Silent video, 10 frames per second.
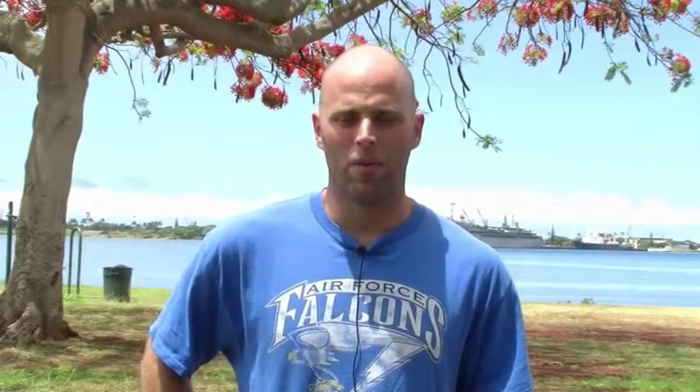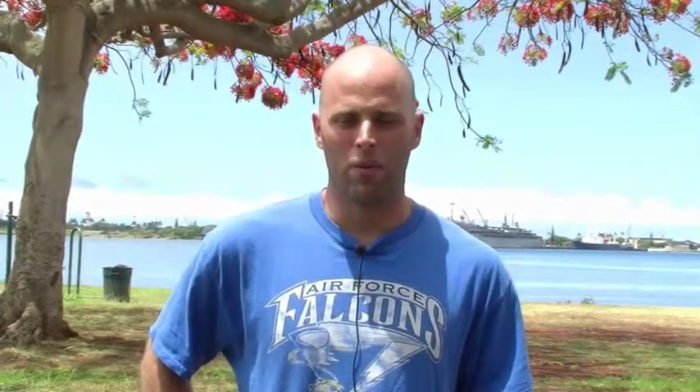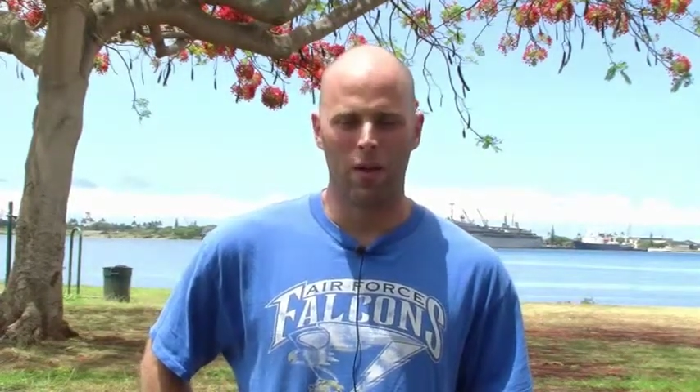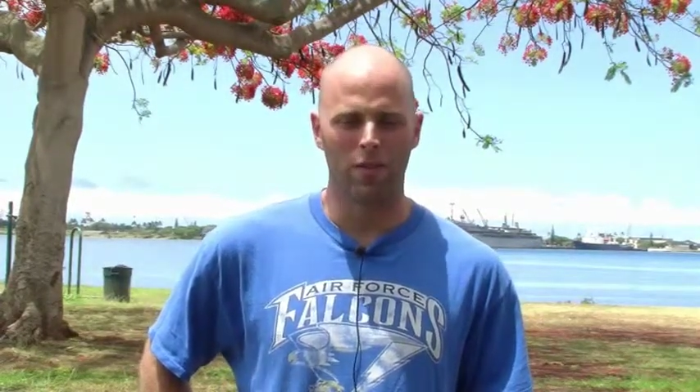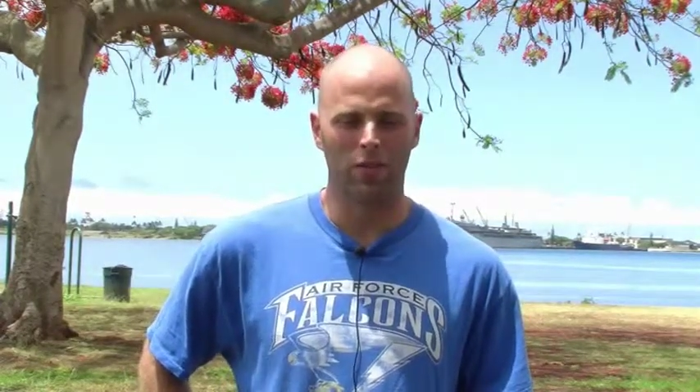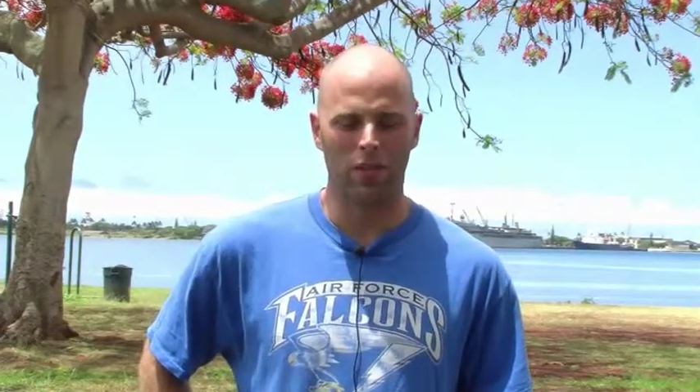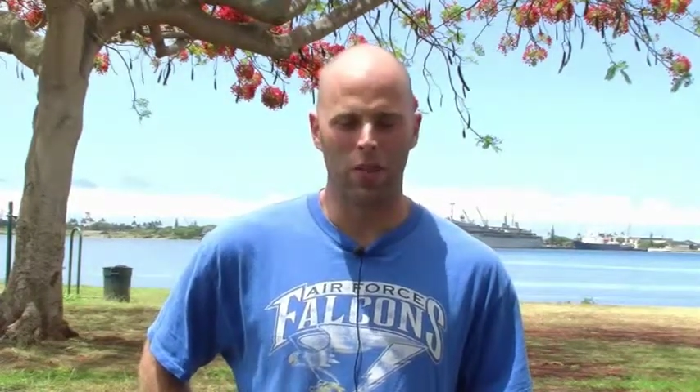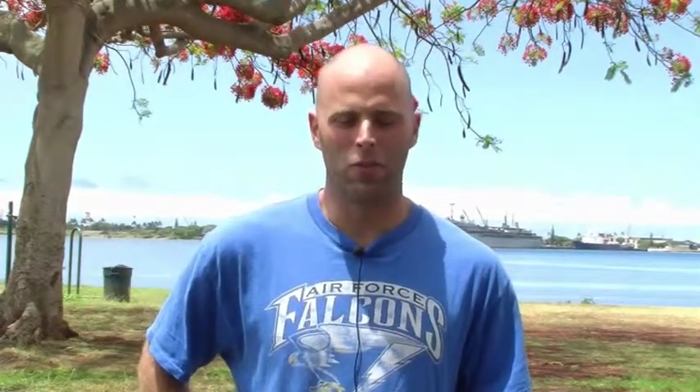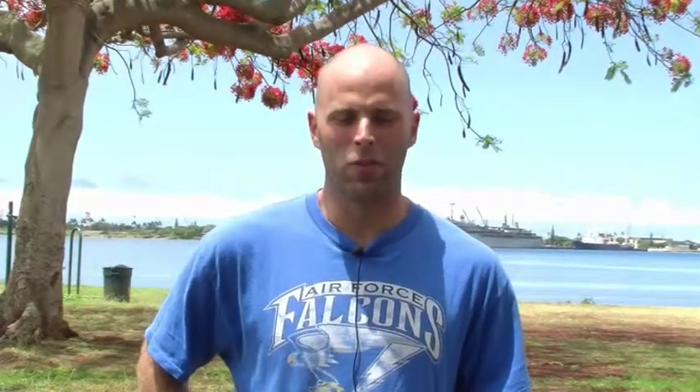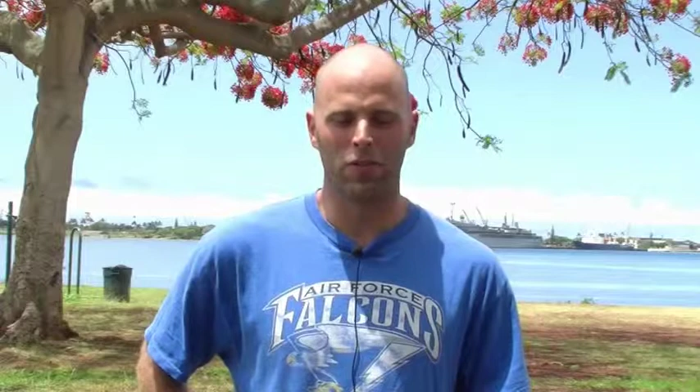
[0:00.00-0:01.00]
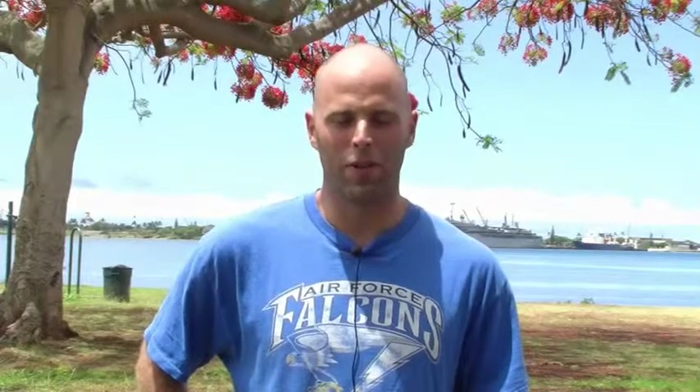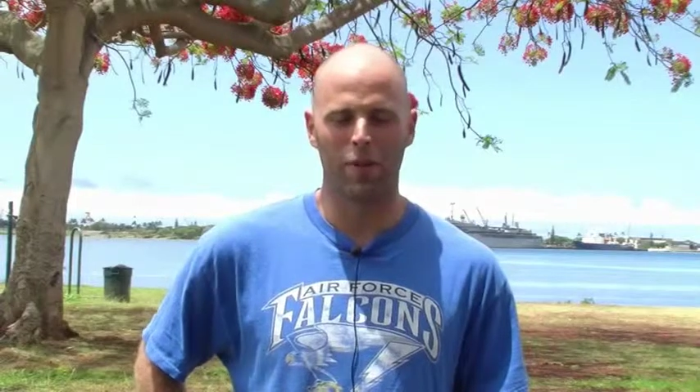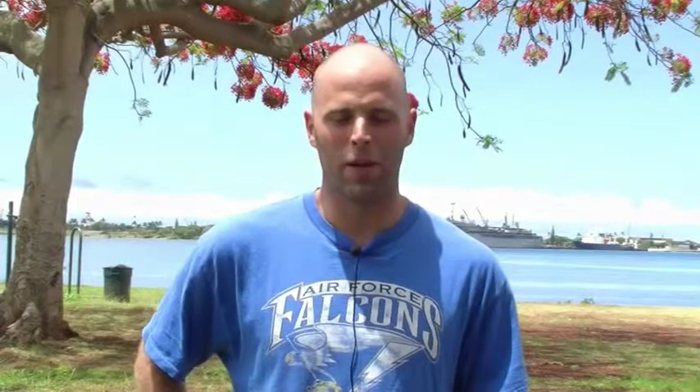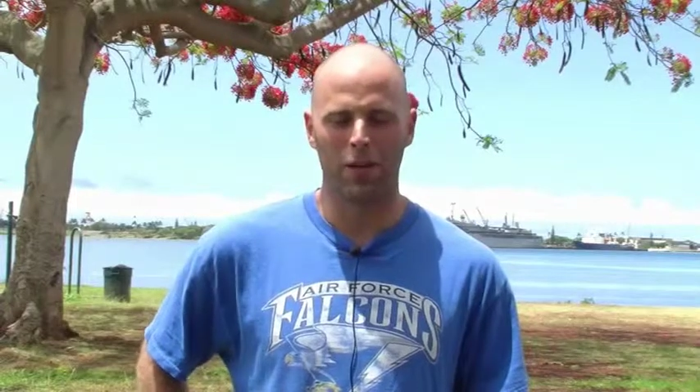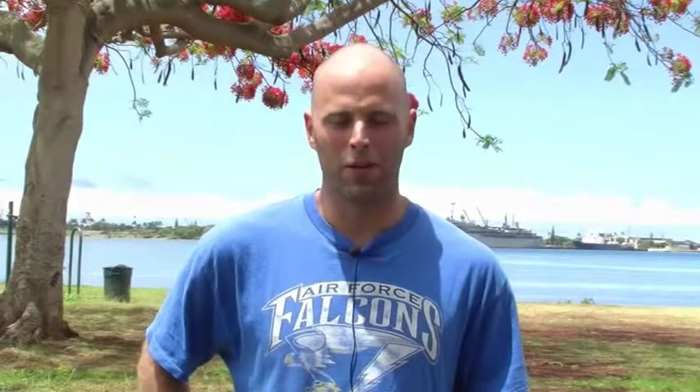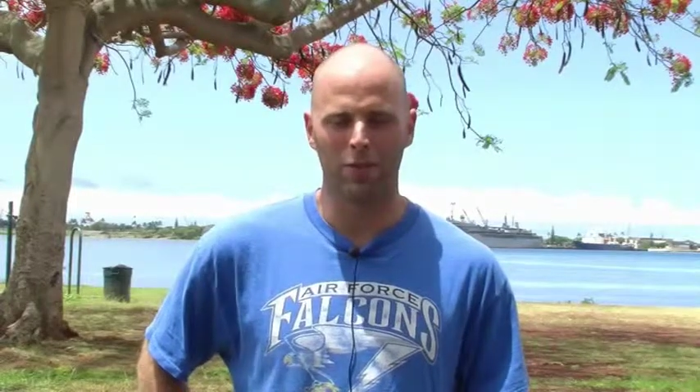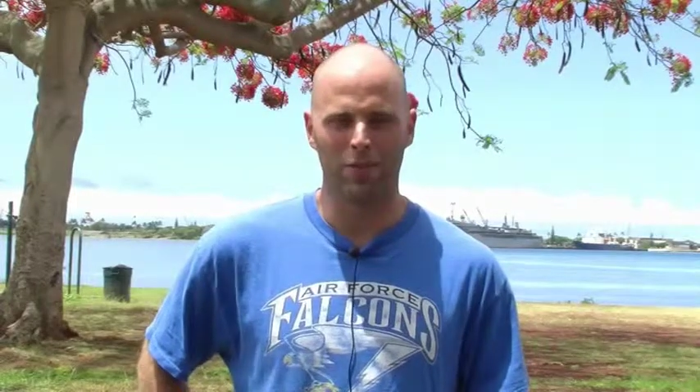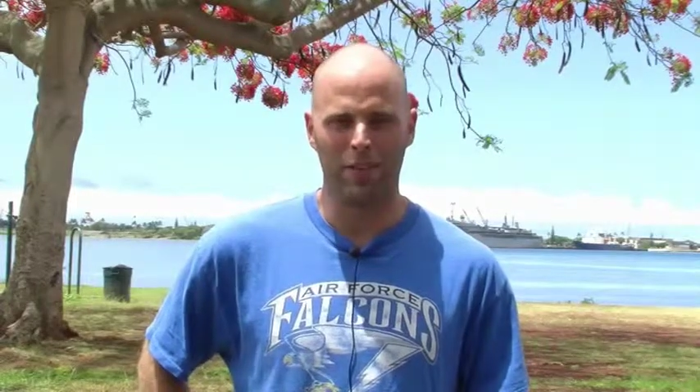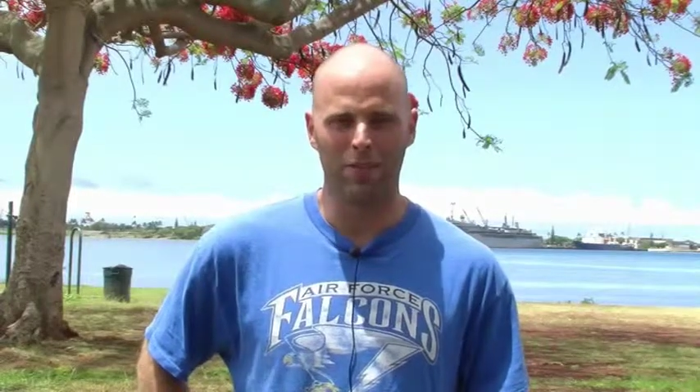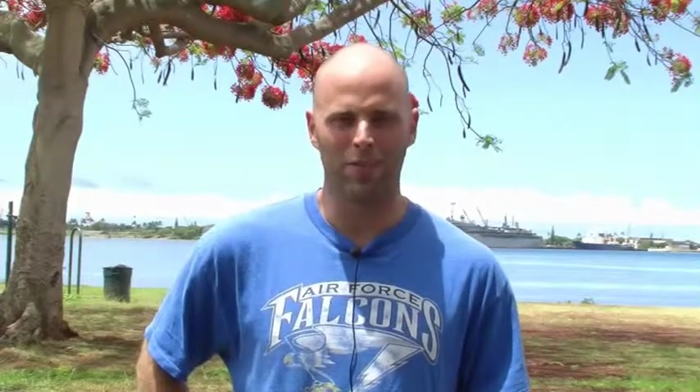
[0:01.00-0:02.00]
Probably the standard reason everybody else
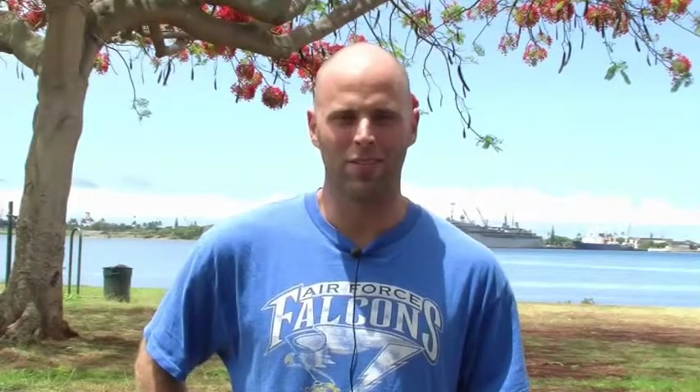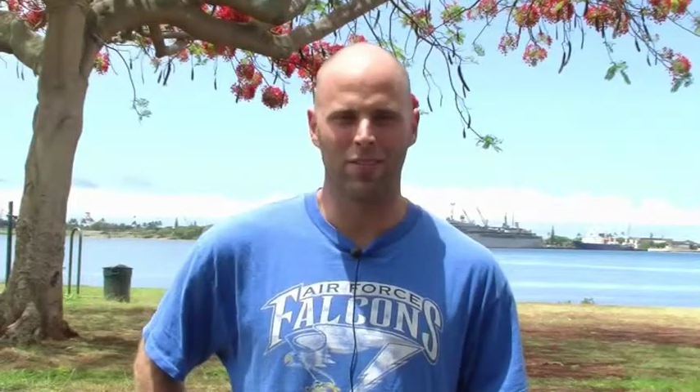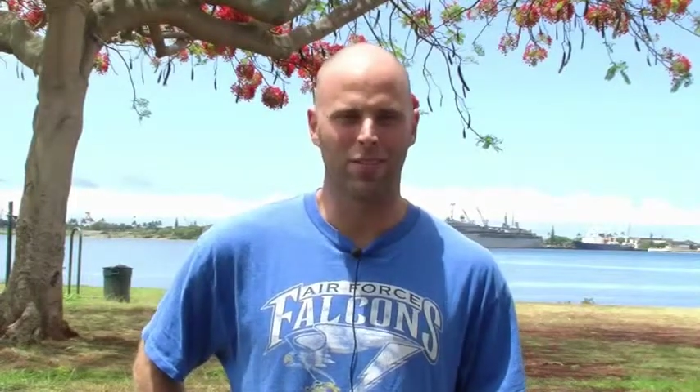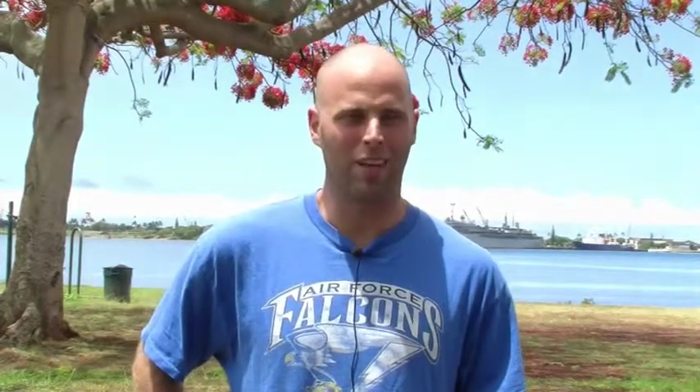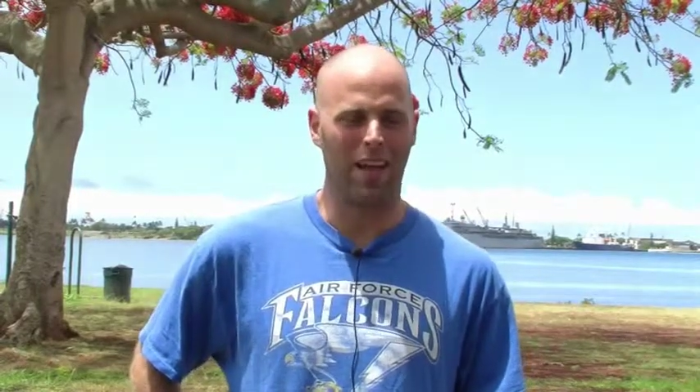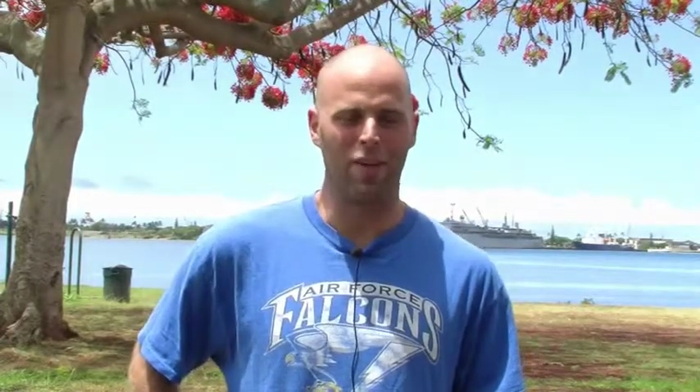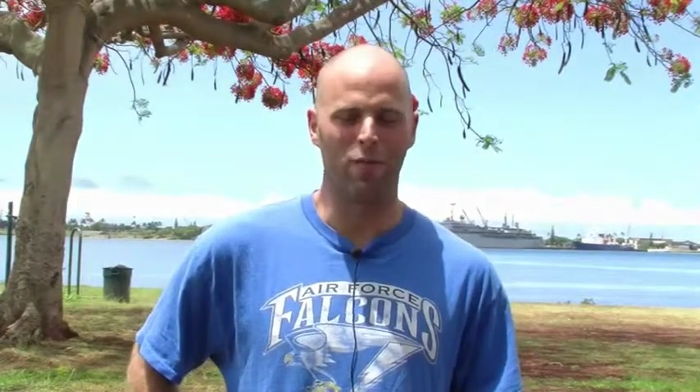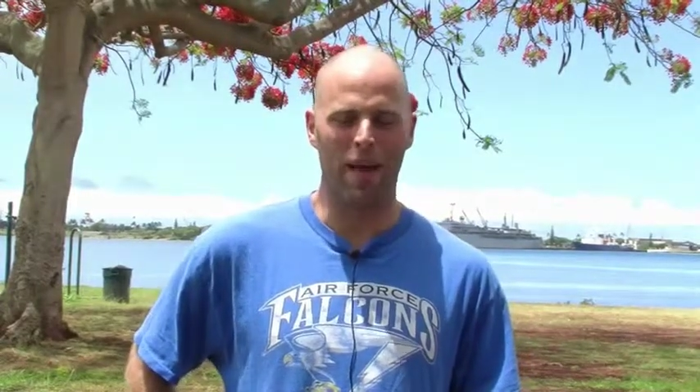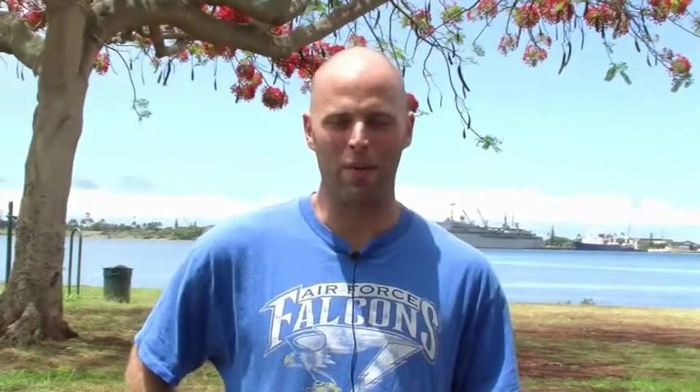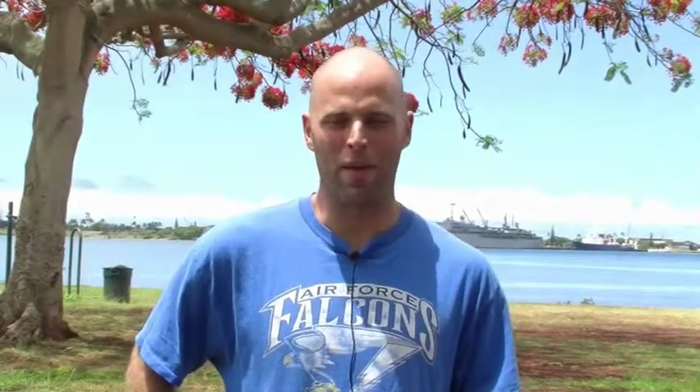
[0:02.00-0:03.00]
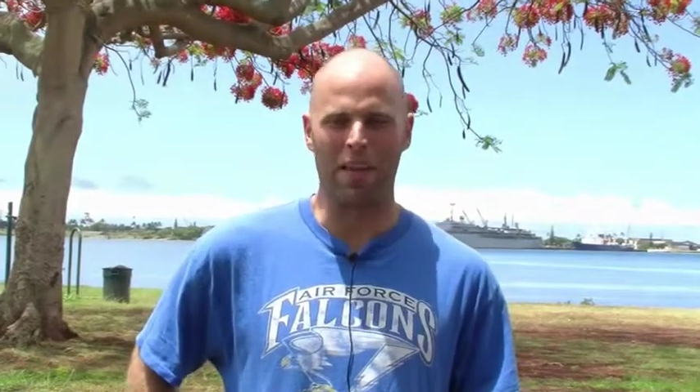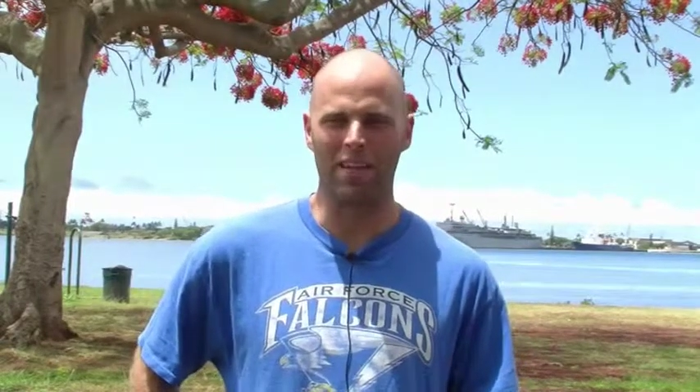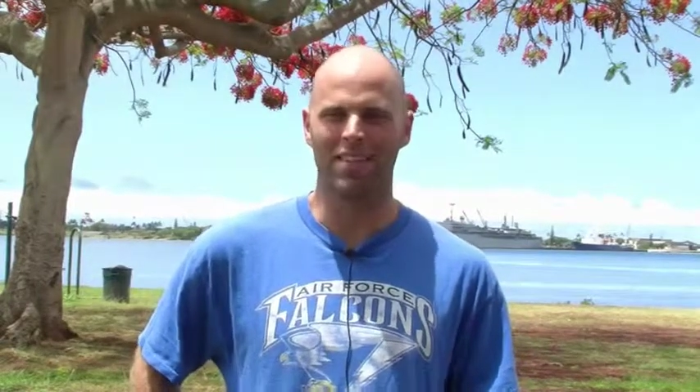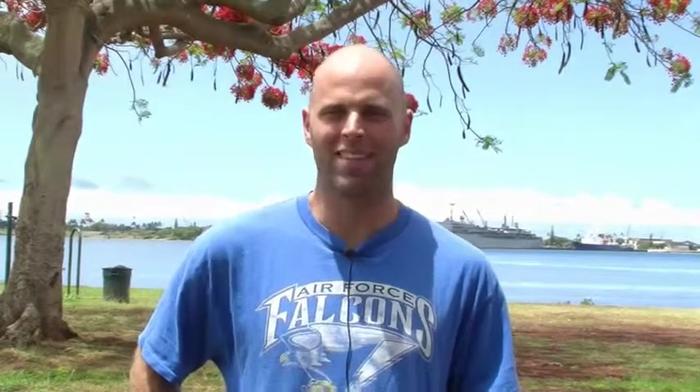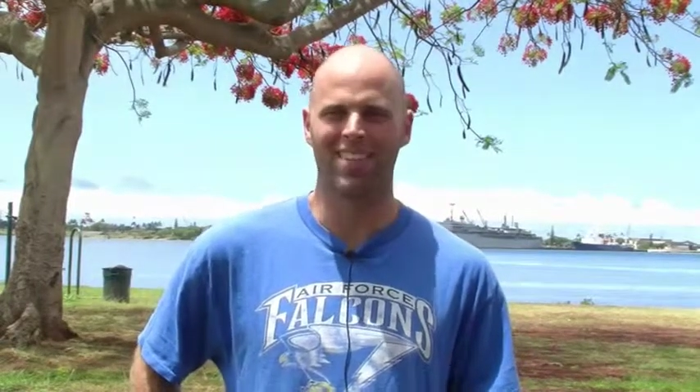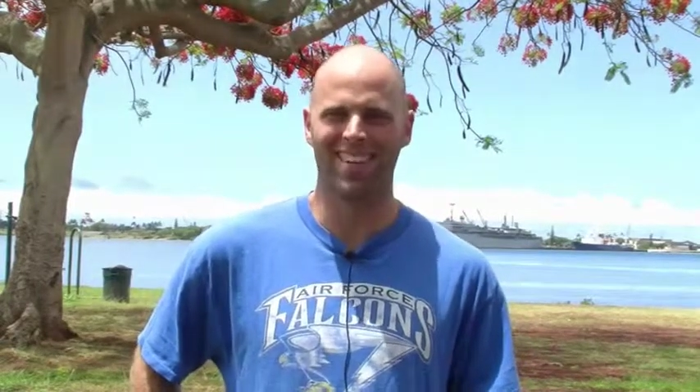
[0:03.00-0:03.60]
does. It's because I have back pain.